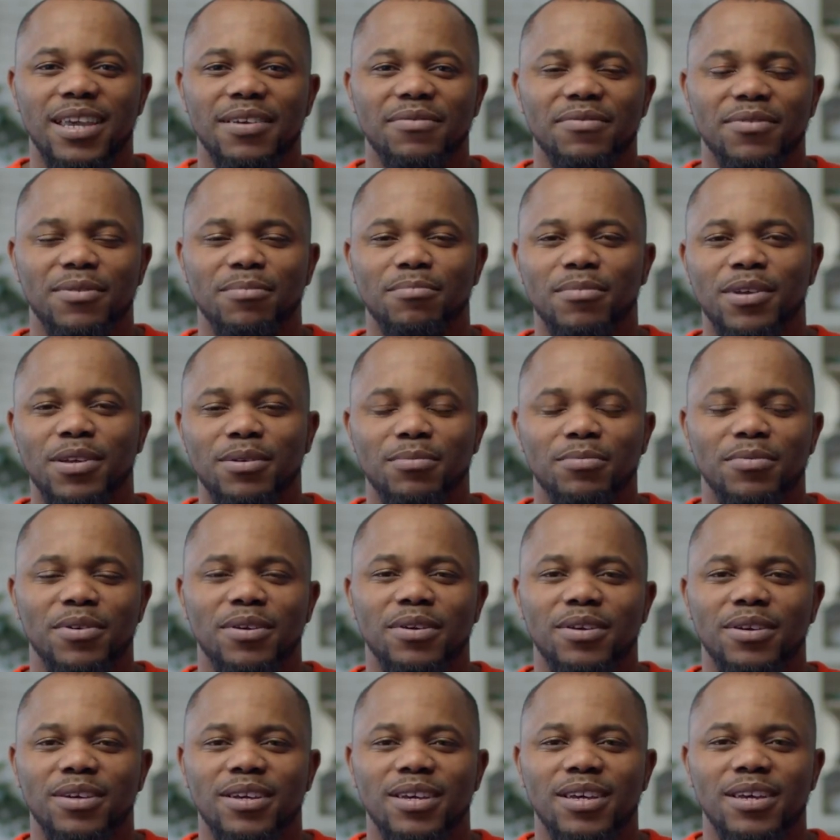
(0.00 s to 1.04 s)
Thanks to a
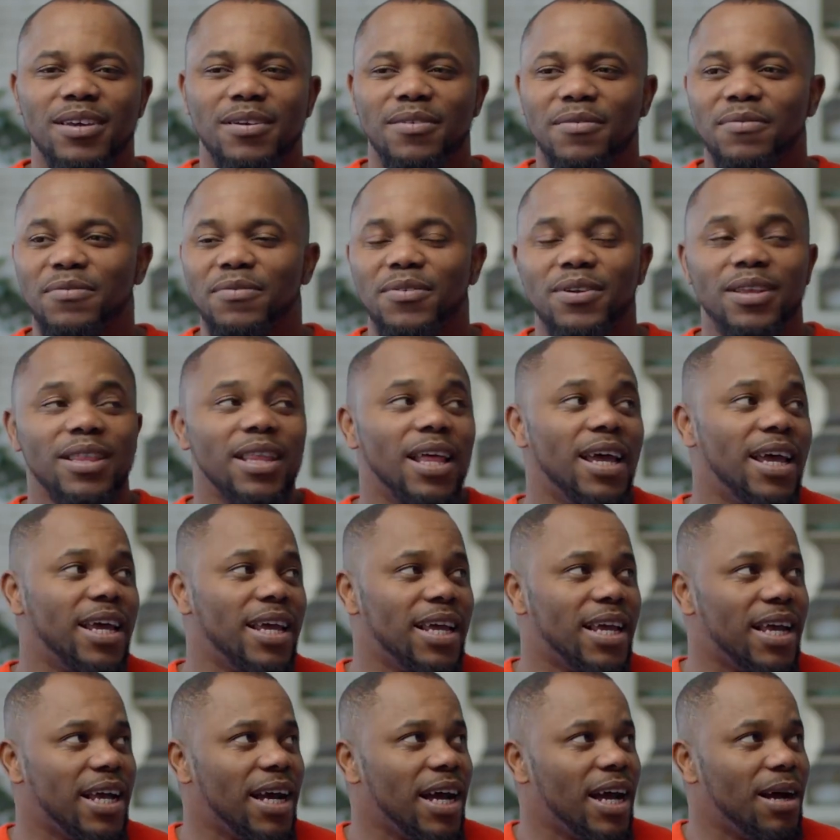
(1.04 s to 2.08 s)
friend who has been with me
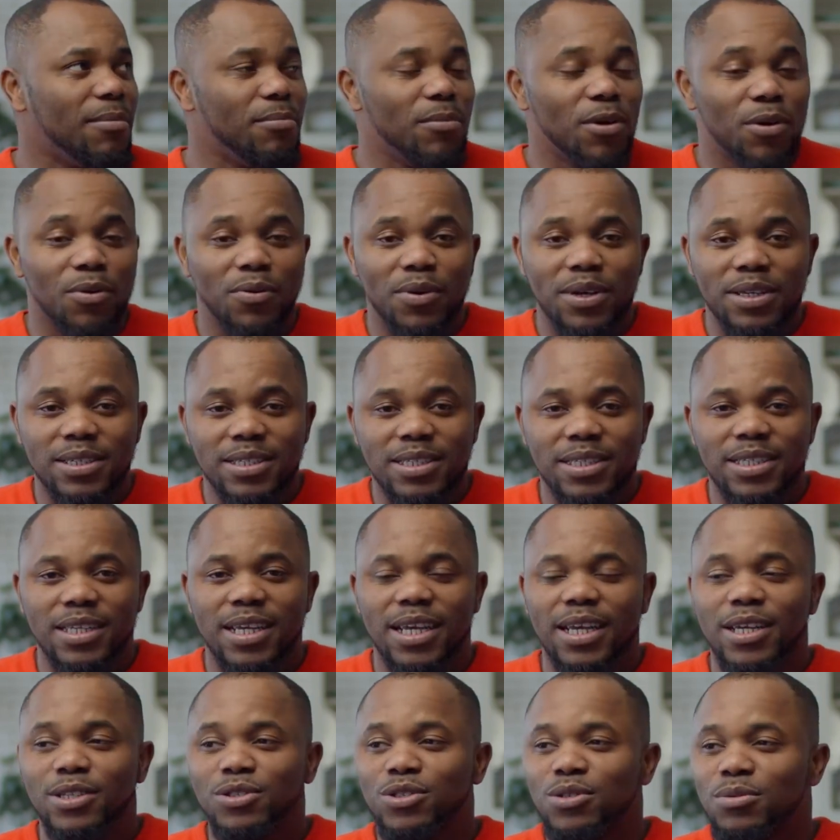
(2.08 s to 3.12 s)
since middle school,
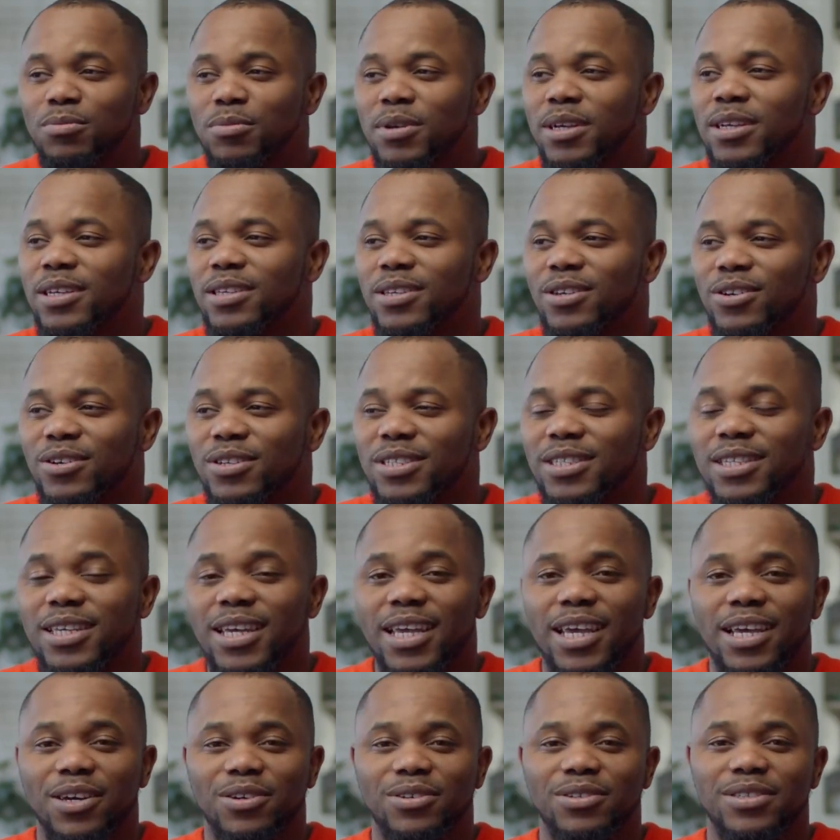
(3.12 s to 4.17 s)
I never got called
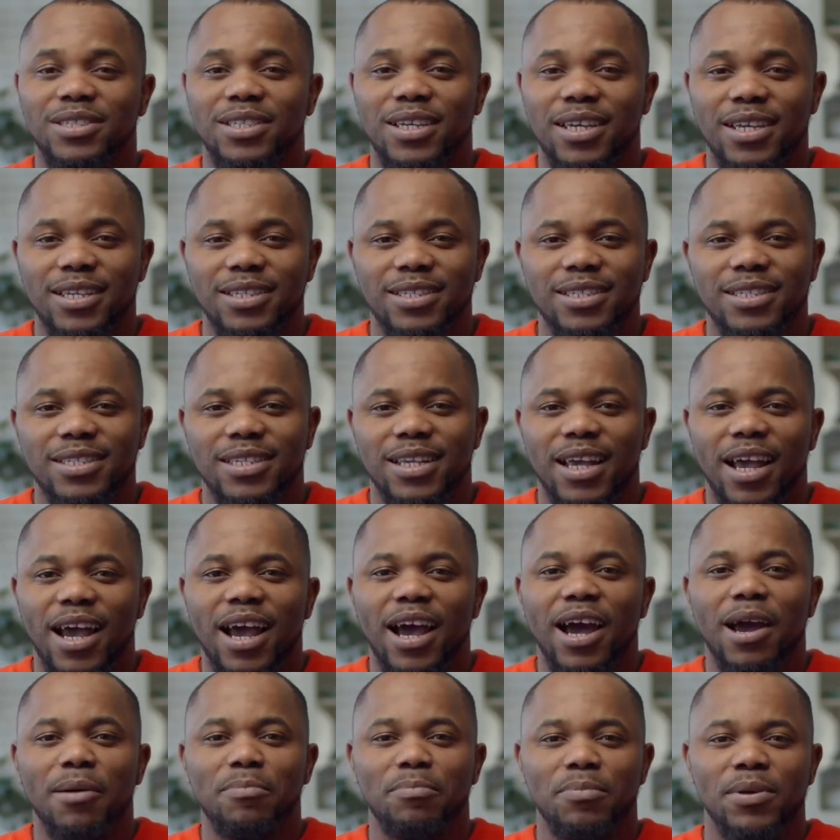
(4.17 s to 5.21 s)
out or bullied.
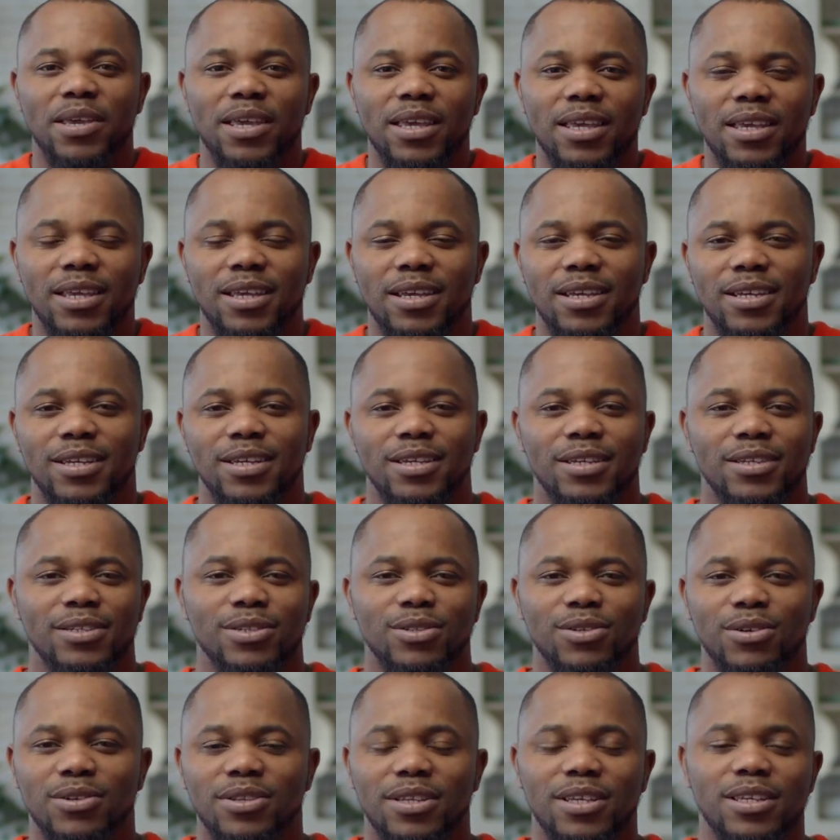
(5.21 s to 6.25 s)

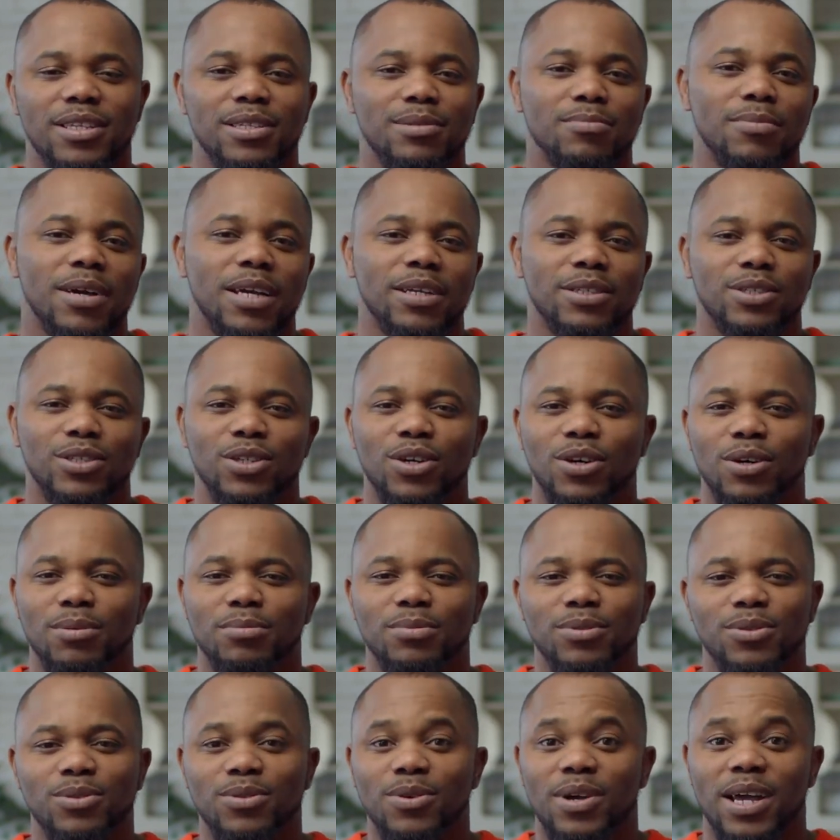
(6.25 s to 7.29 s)
However, there was a time
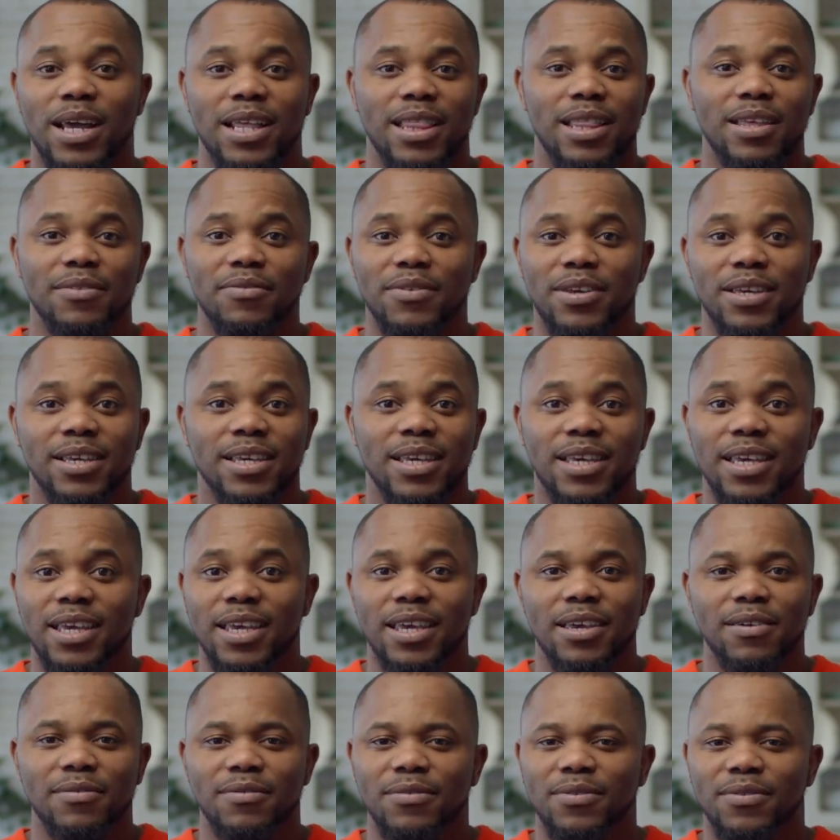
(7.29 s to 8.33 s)
when I got called out
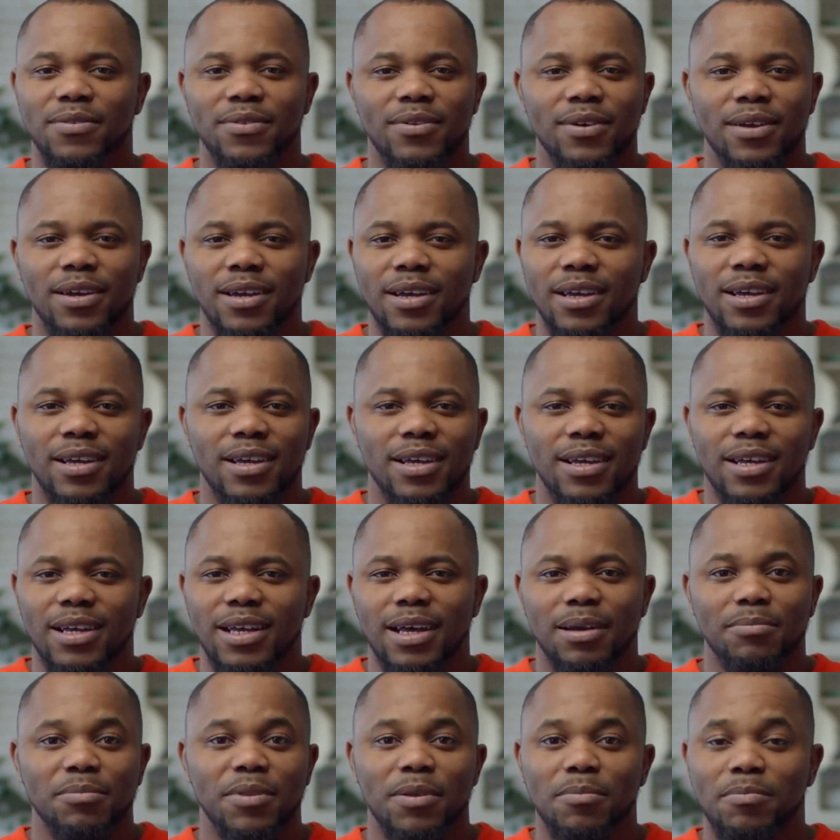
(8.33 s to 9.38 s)
by a student from
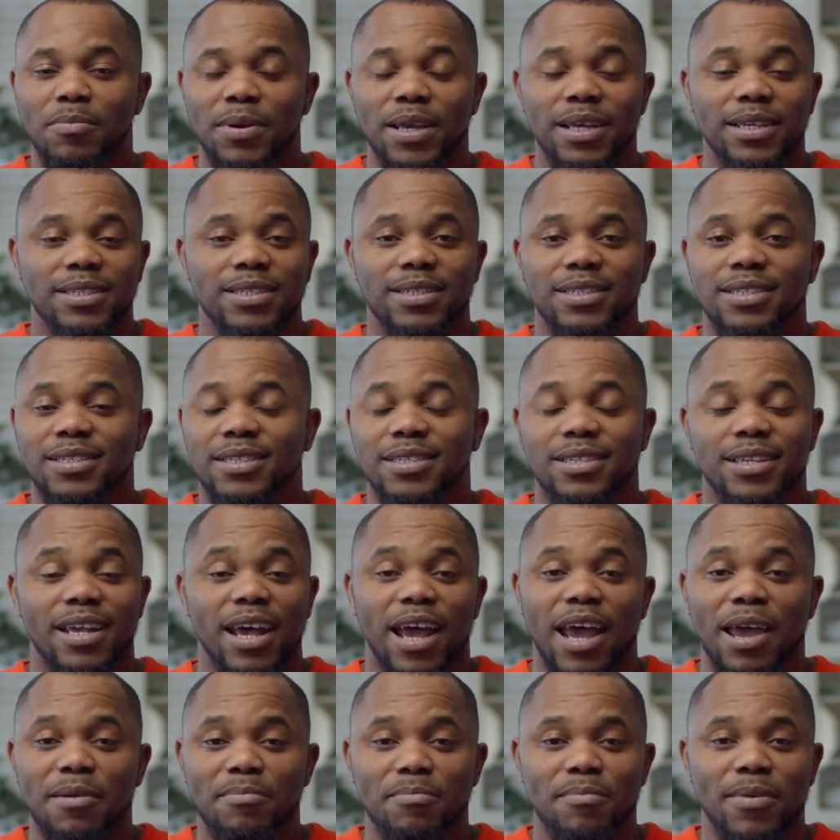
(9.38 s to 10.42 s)
class next door or
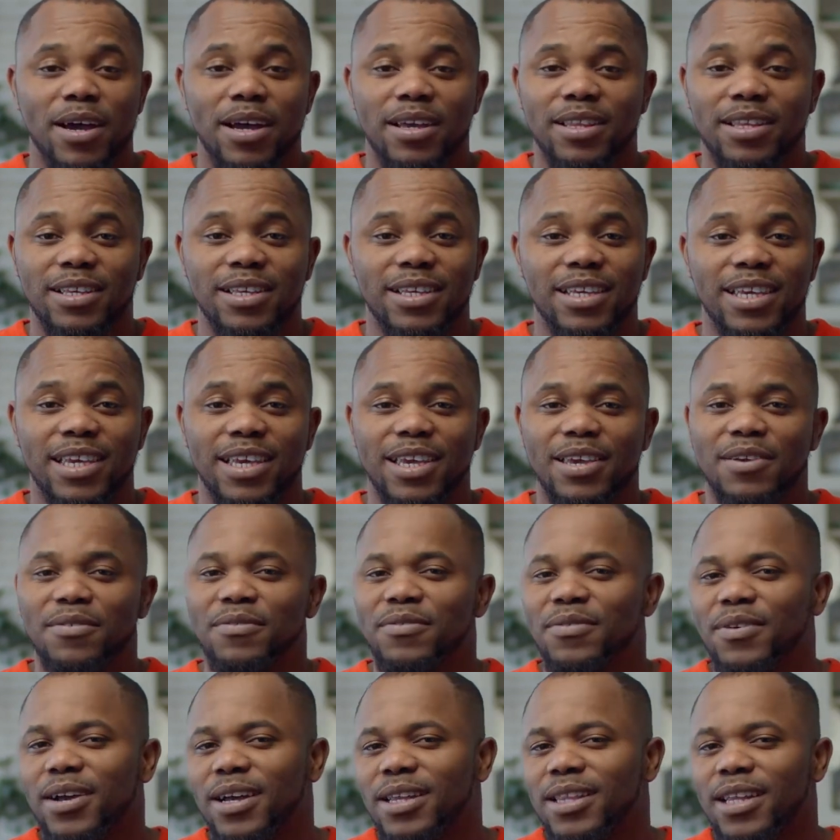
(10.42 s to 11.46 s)
a senior from a
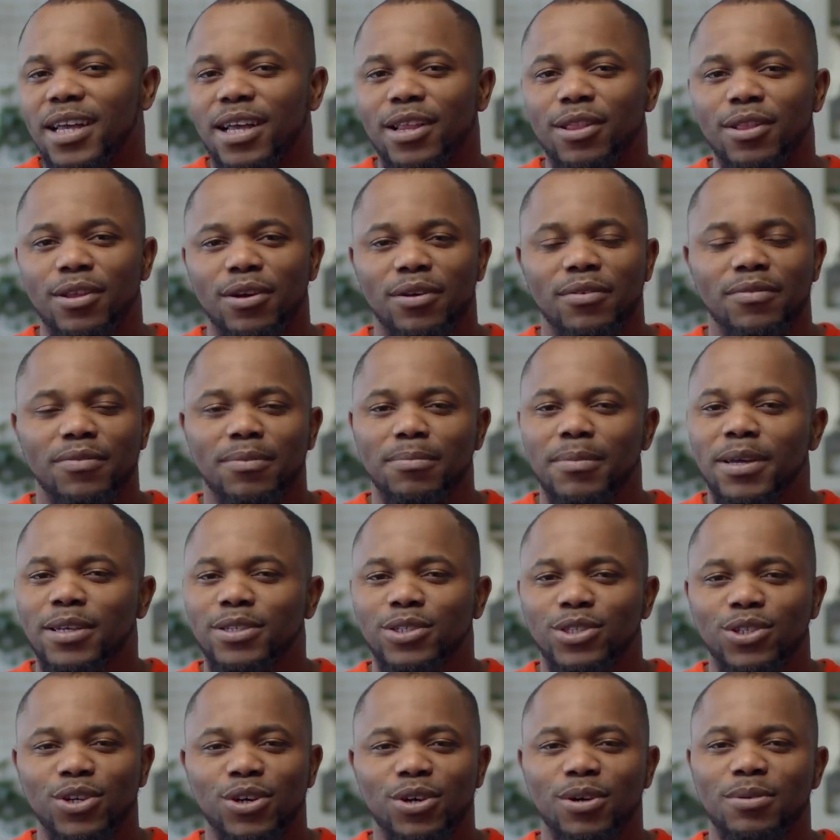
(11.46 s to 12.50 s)
different year, and I was
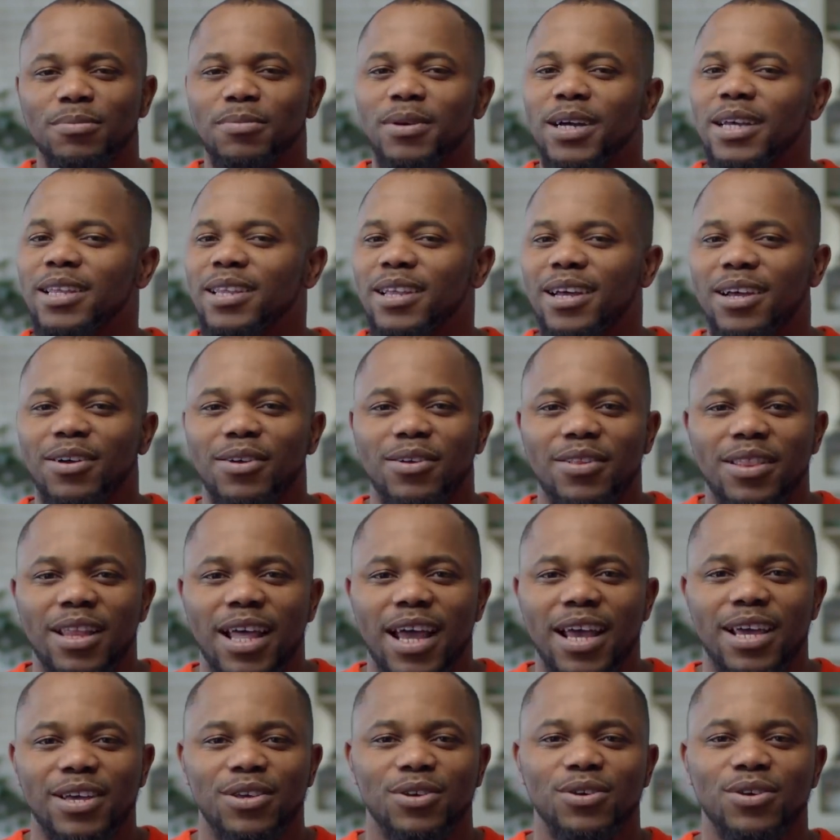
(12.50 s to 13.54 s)
beaten in a place that
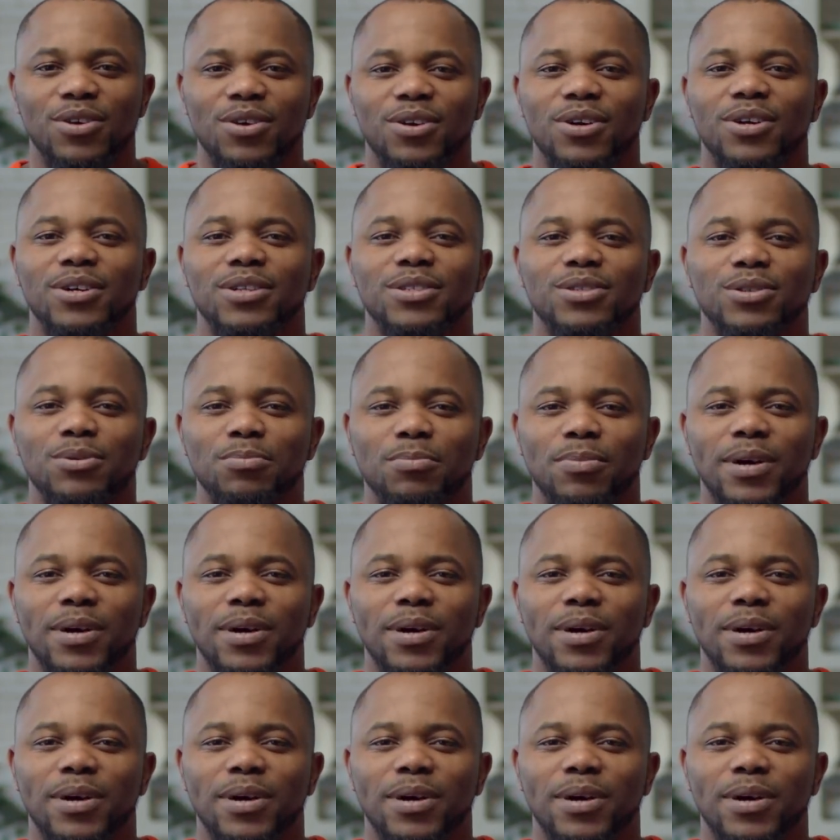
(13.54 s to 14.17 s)
couldn't be seen.